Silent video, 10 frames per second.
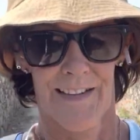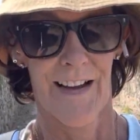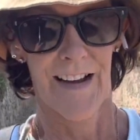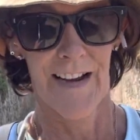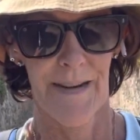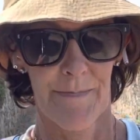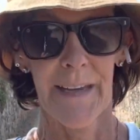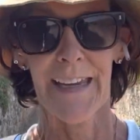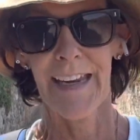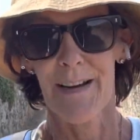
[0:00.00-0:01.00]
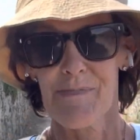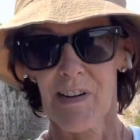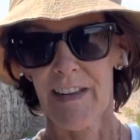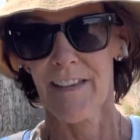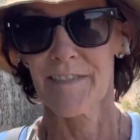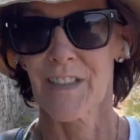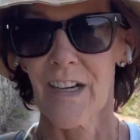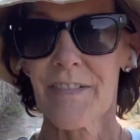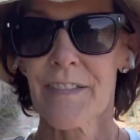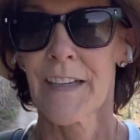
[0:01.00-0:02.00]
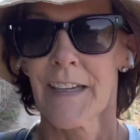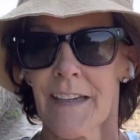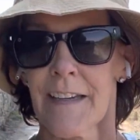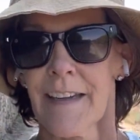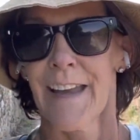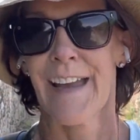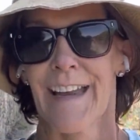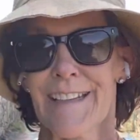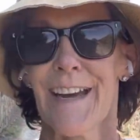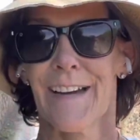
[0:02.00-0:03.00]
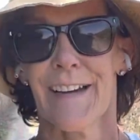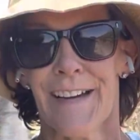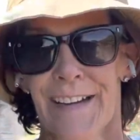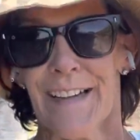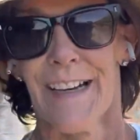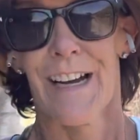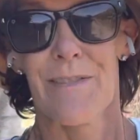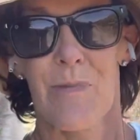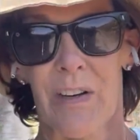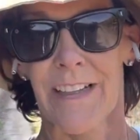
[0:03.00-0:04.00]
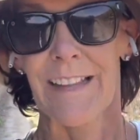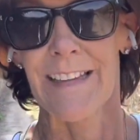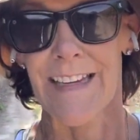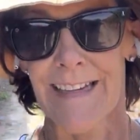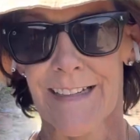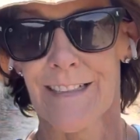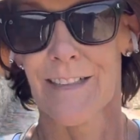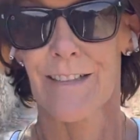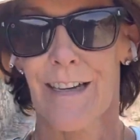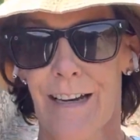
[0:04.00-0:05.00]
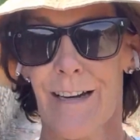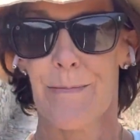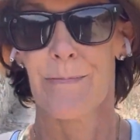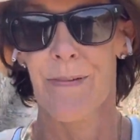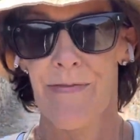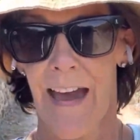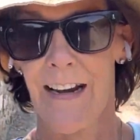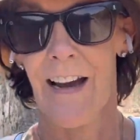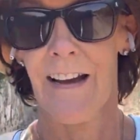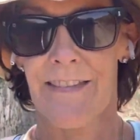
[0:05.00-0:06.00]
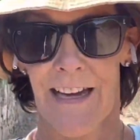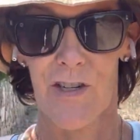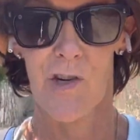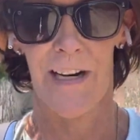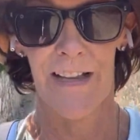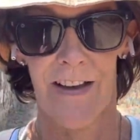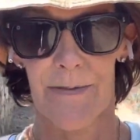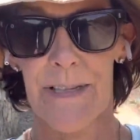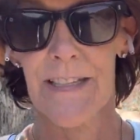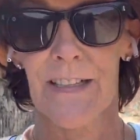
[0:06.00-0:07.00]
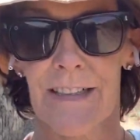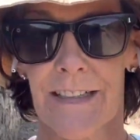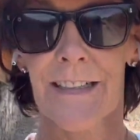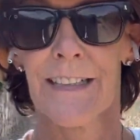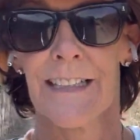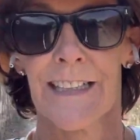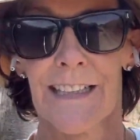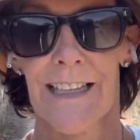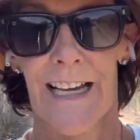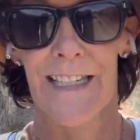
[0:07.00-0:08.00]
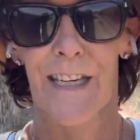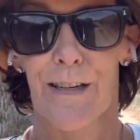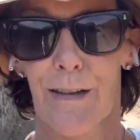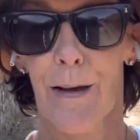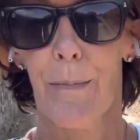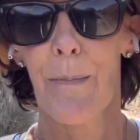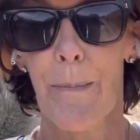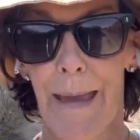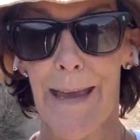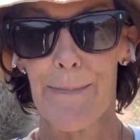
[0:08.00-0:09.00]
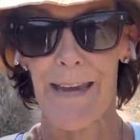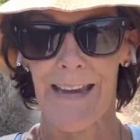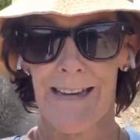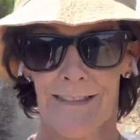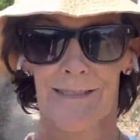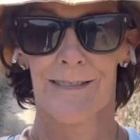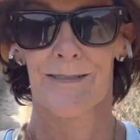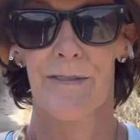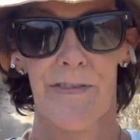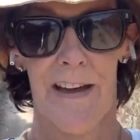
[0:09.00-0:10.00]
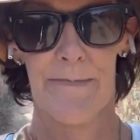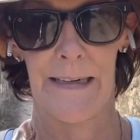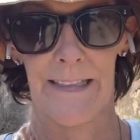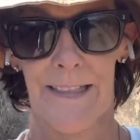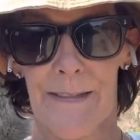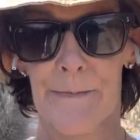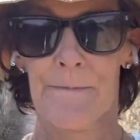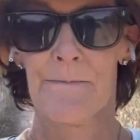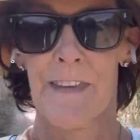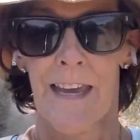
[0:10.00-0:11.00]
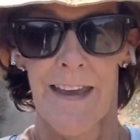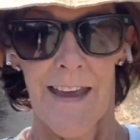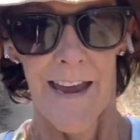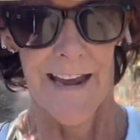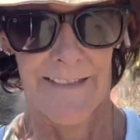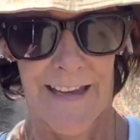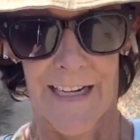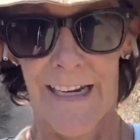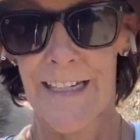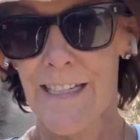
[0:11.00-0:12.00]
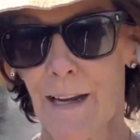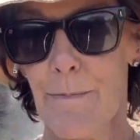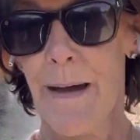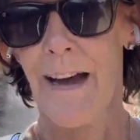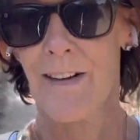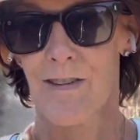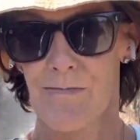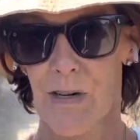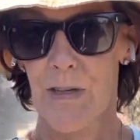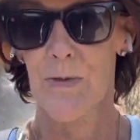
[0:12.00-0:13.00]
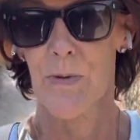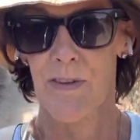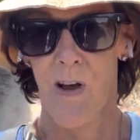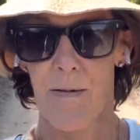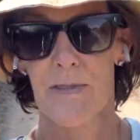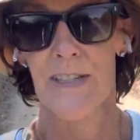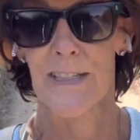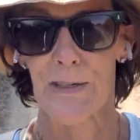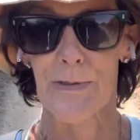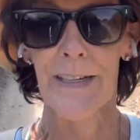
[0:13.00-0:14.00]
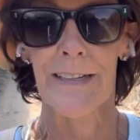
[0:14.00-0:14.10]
I'm picking up where I left off, and ironically, that trail I was on lasted maybe 5 minutes, and then I ended up back on roads with cobblestone,